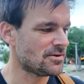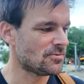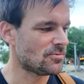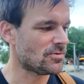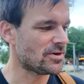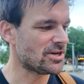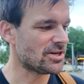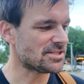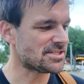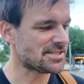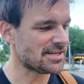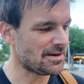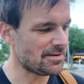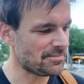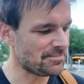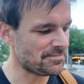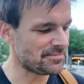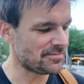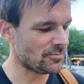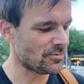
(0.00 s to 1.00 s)
We got
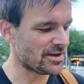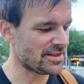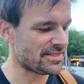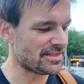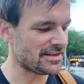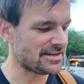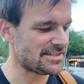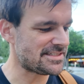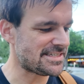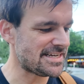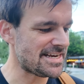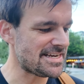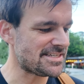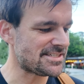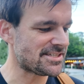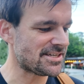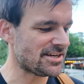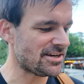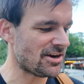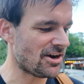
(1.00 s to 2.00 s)
some with
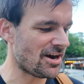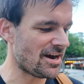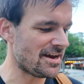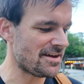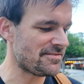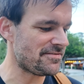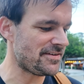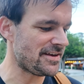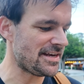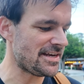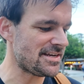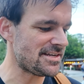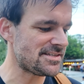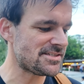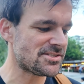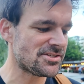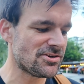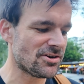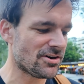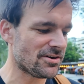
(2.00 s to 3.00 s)
decent
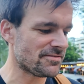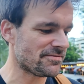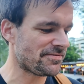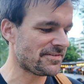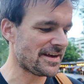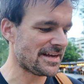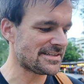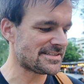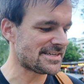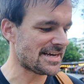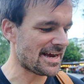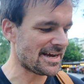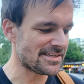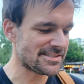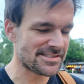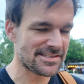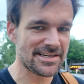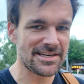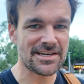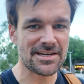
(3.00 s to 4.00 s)
IVs, not
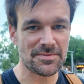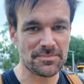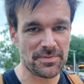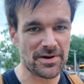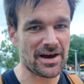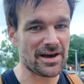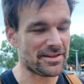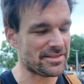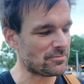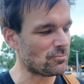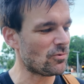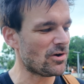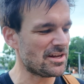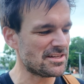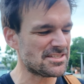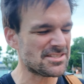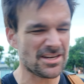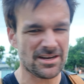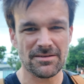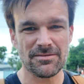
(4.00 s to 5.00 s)
fantastic, but the
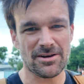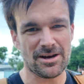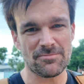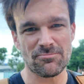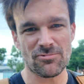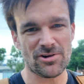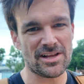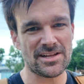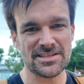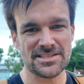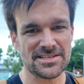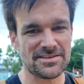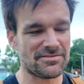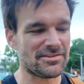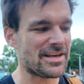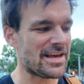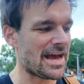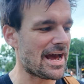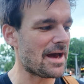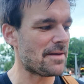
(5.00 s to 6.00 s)
ones I'm
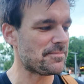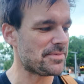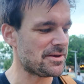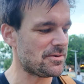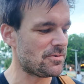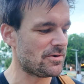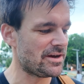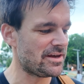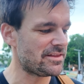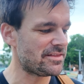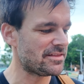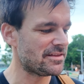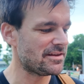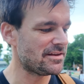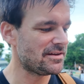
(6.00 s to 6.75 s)
relatively happy with.